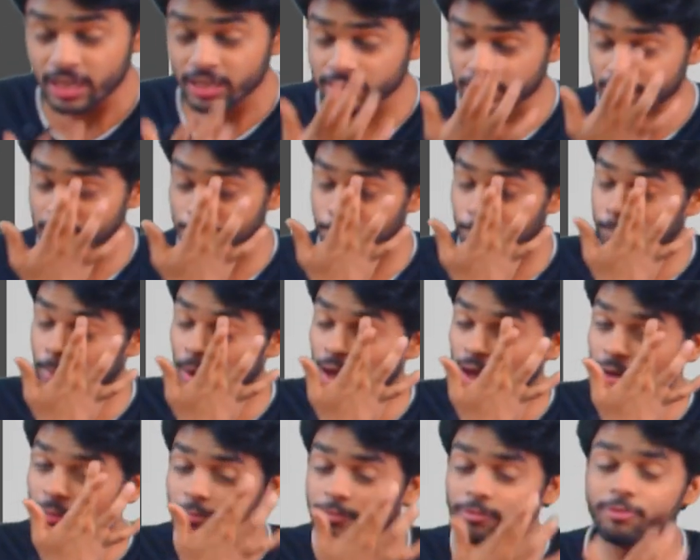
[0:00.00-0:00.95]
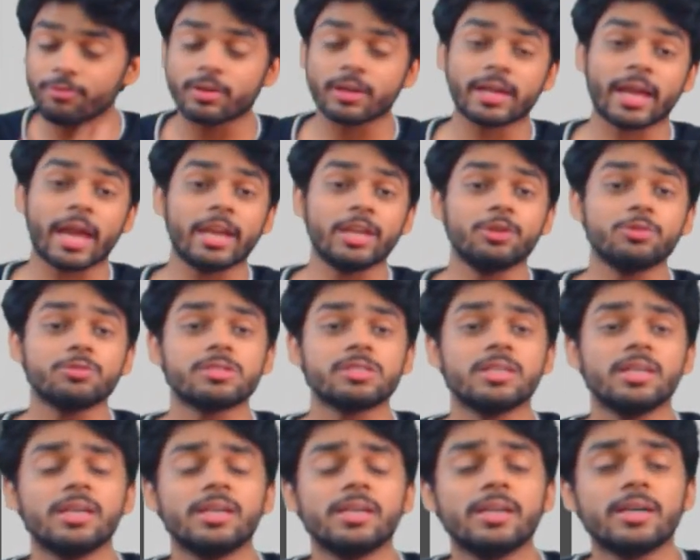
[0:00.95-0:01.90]
The bulb, can you
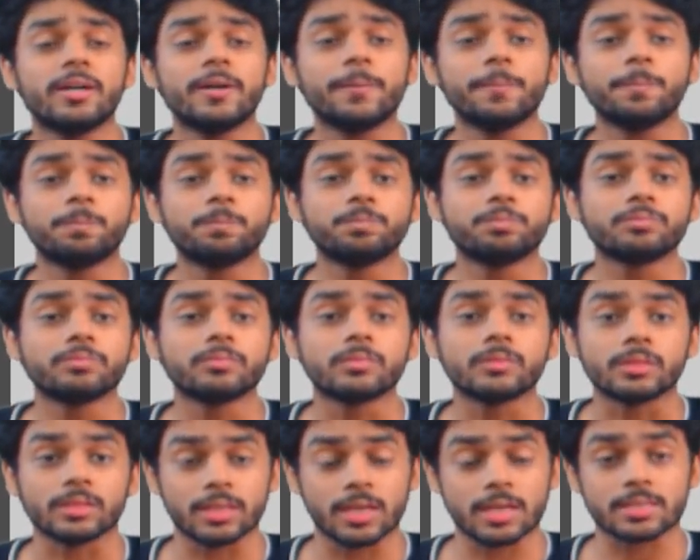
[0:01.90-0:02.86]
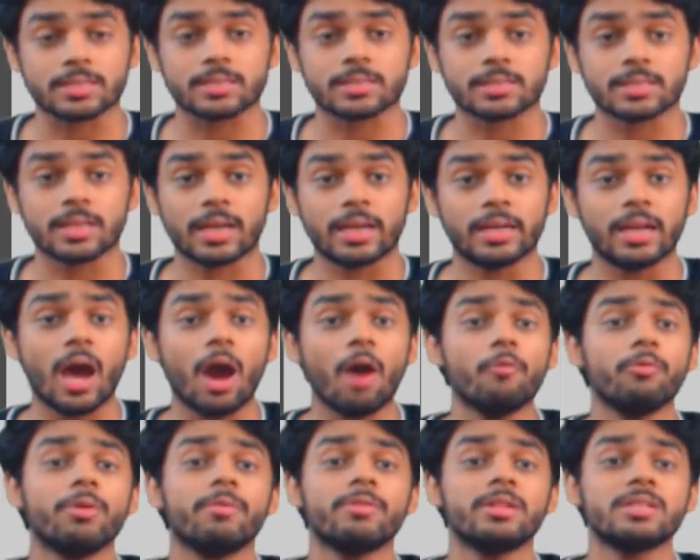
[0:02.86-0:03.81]
see here? Yes.
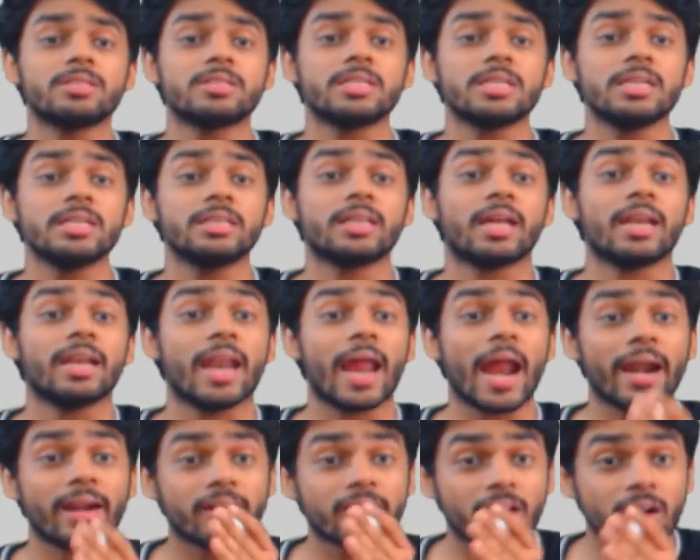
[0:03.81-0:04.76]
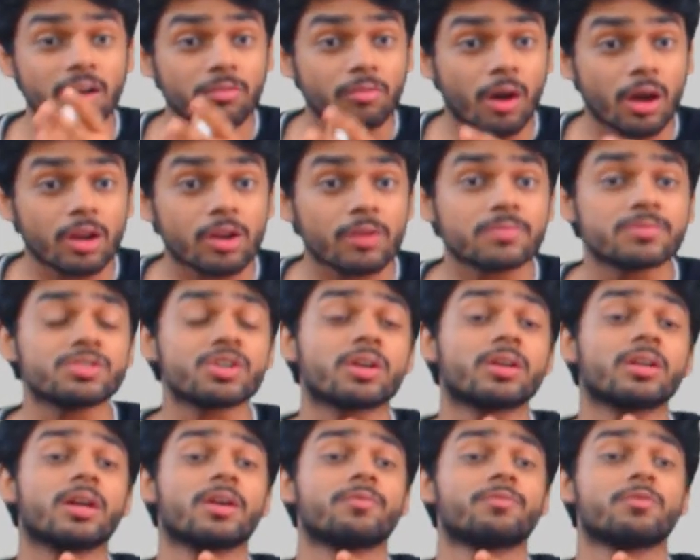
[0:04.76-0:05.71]
Now we will see the lateral wall of
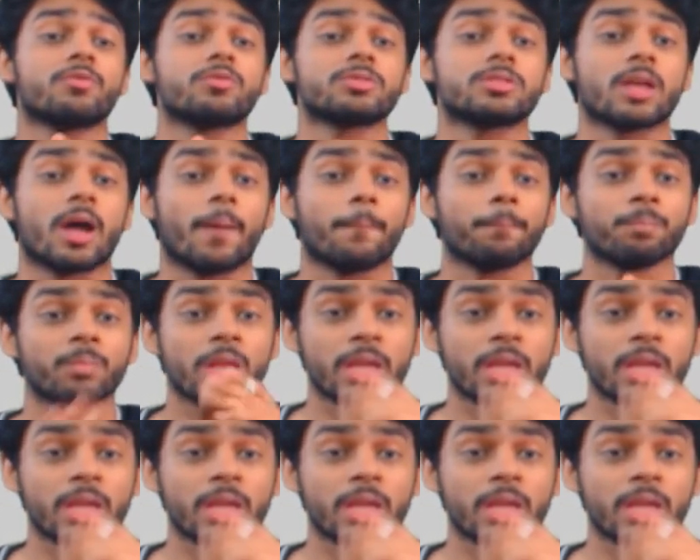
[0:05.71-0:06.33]
jugular fossa.